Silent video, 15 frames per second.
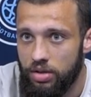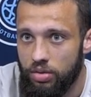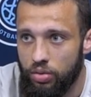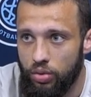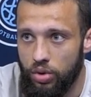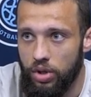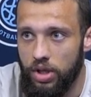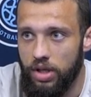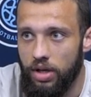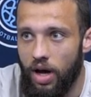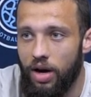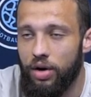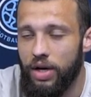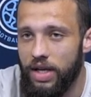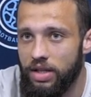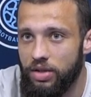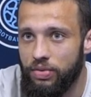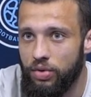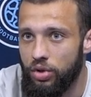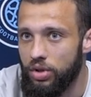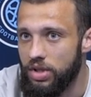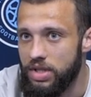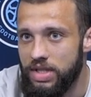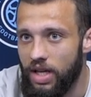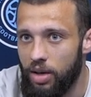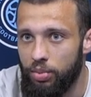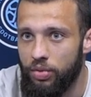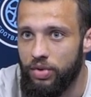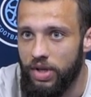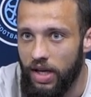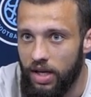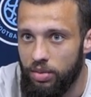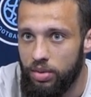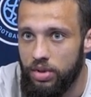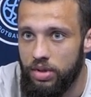We are ready for this type of game.